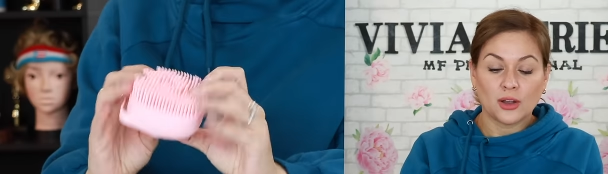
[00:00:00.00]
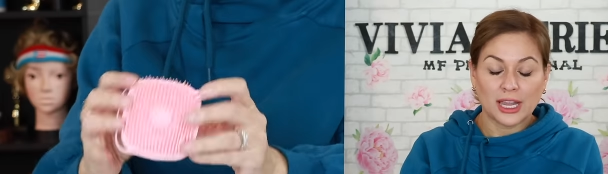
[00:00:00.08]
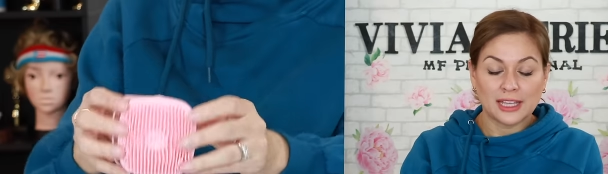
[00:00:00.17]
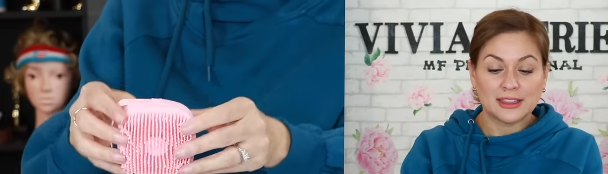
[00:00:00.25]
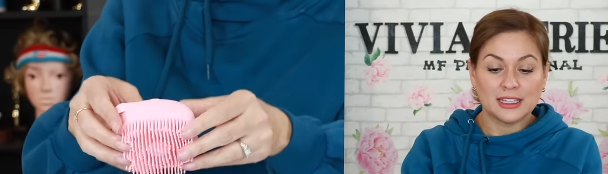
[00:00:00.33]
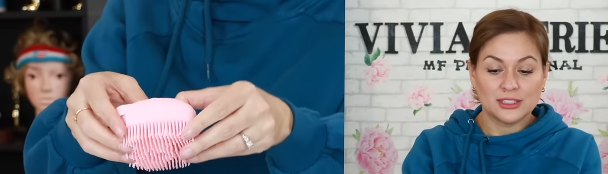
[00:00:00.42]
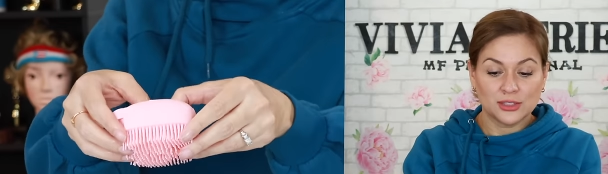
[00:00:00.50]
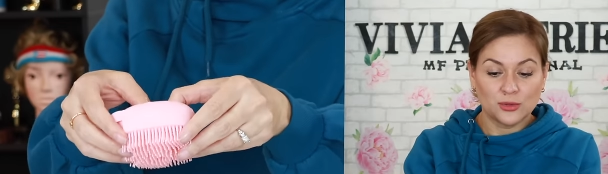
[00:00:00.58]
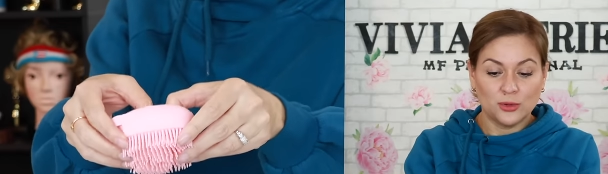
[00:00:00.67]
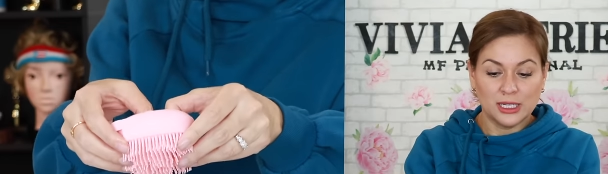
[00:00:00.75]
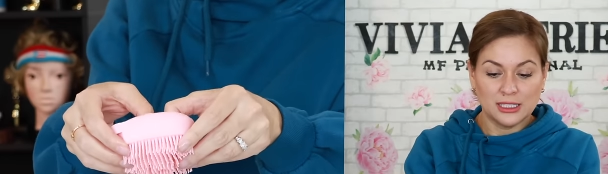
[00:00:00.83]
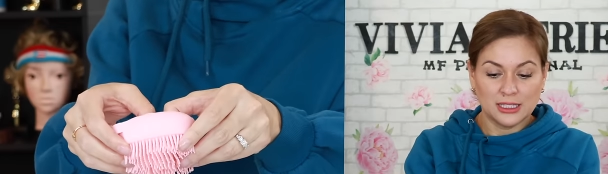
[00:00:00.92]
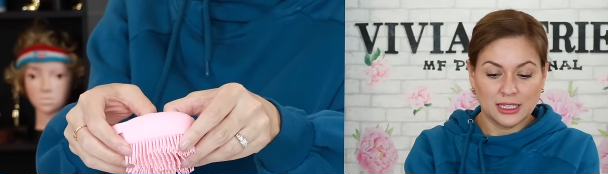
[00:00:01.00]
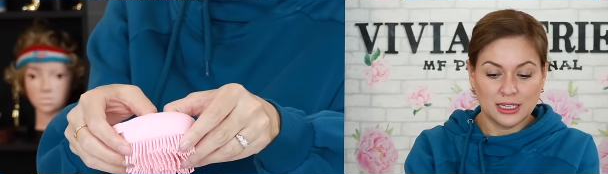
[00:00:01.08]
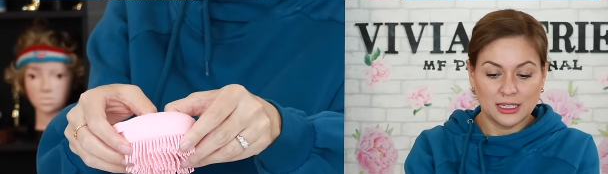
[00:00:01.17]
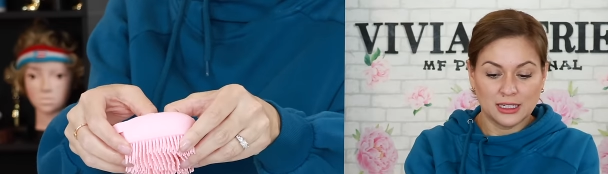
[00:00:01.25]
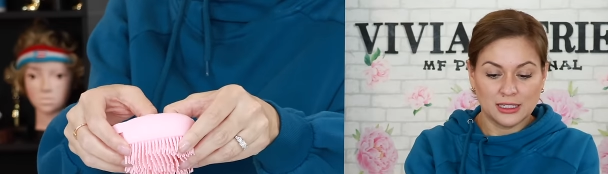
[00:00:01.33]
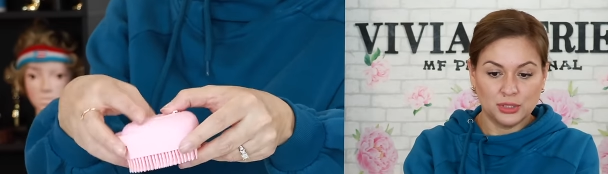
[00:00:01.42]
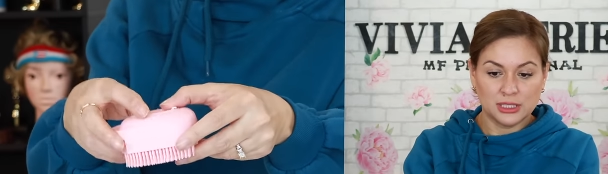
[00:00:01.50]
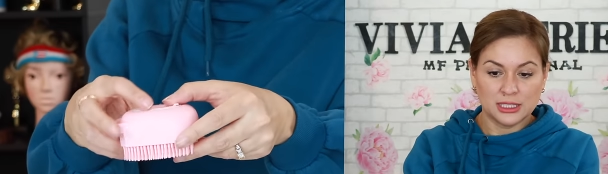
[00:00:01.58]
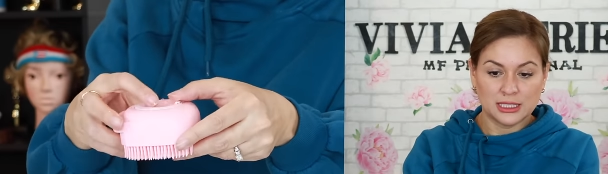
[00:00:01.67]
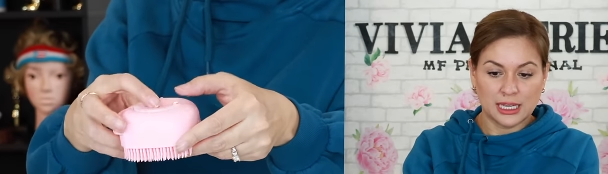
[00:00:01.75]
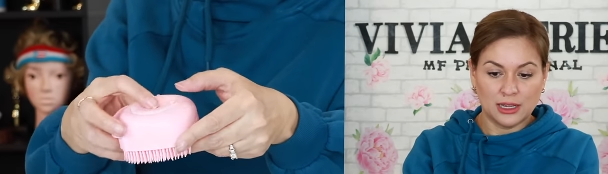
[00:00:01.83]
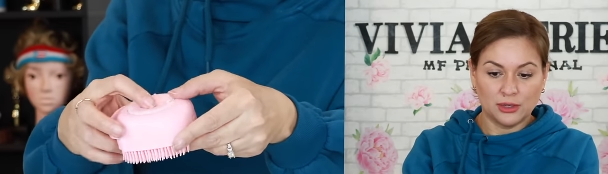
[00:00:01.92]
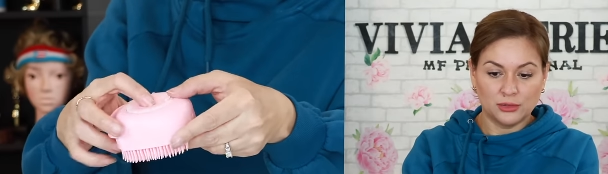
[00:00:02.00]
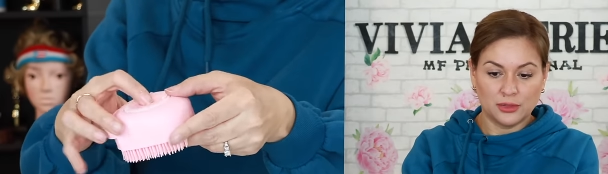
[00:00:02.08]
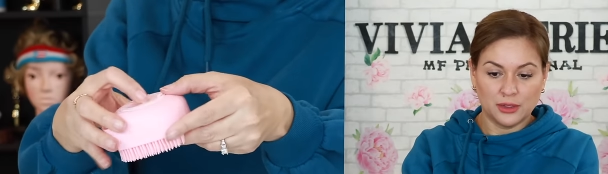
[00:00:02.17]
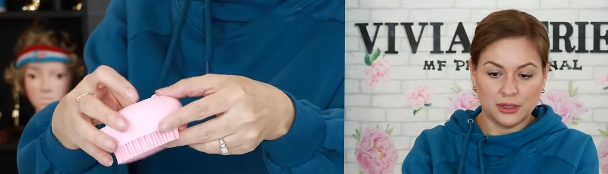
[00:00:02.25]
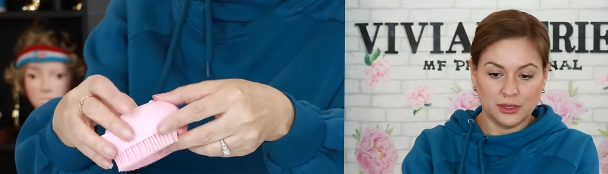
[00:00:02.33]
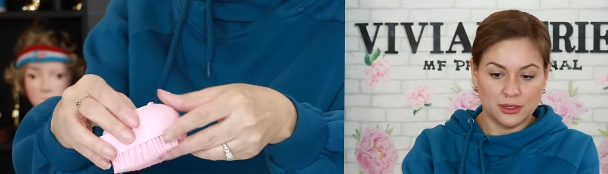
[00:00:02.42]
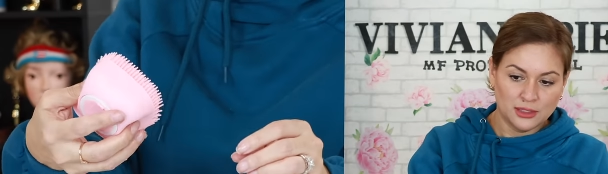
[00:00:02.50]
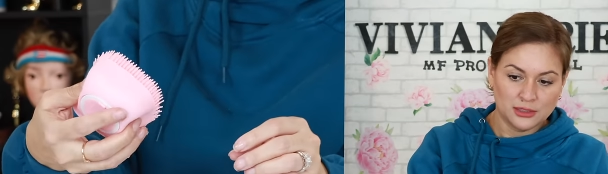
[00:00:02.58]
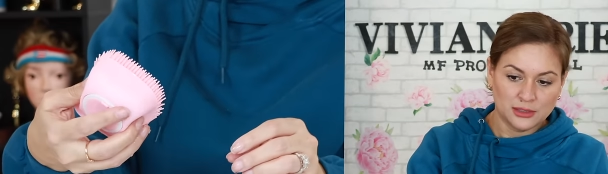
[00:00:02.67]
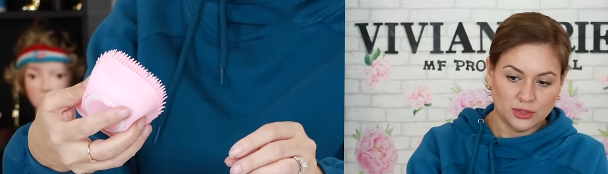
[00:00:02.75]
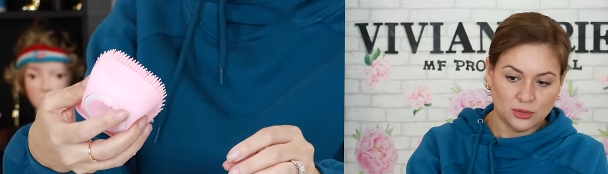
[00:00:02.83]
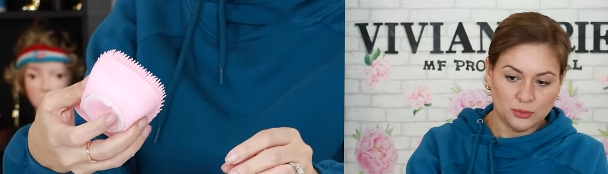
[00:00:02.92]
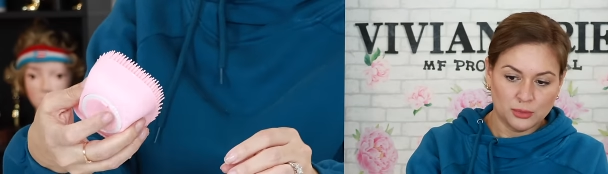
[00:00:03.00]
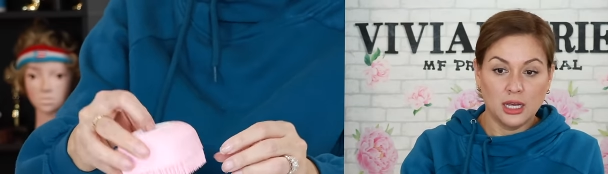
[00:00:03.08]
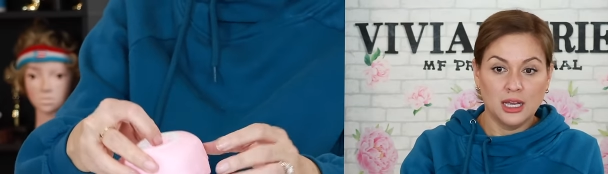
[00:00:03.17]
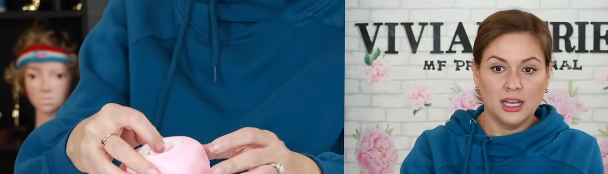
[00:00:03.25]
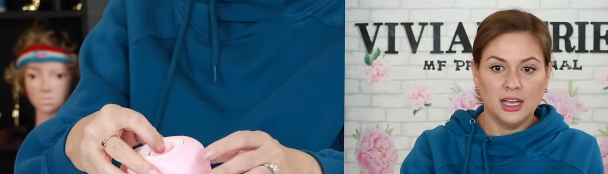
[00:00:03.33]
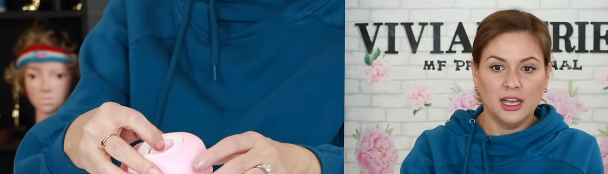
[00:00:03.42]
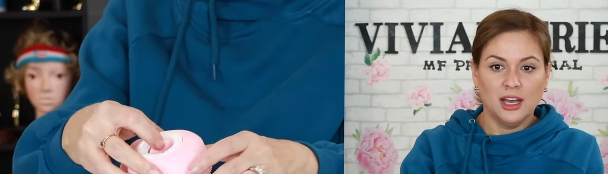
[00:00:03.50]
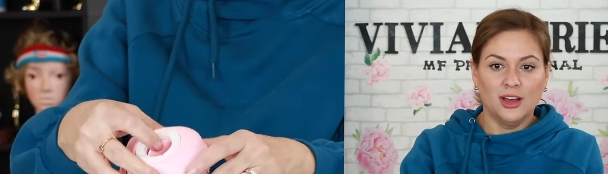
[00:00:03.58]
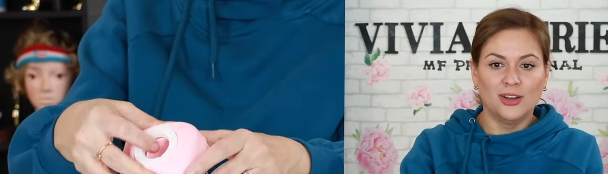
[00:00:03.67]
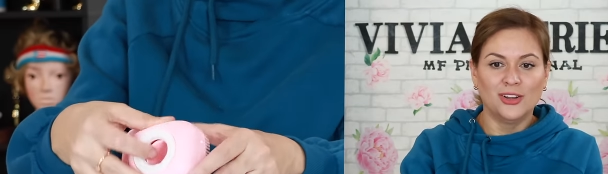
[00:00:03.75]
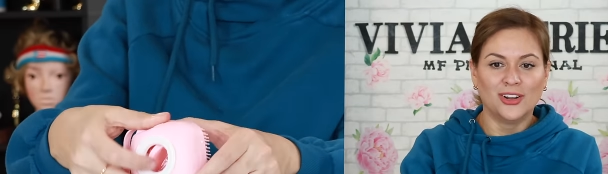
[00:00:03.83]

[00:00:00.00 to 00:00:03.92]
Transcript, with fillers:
Speaker 1: Okay, I think squeezing it pushes out the, the soap. Oh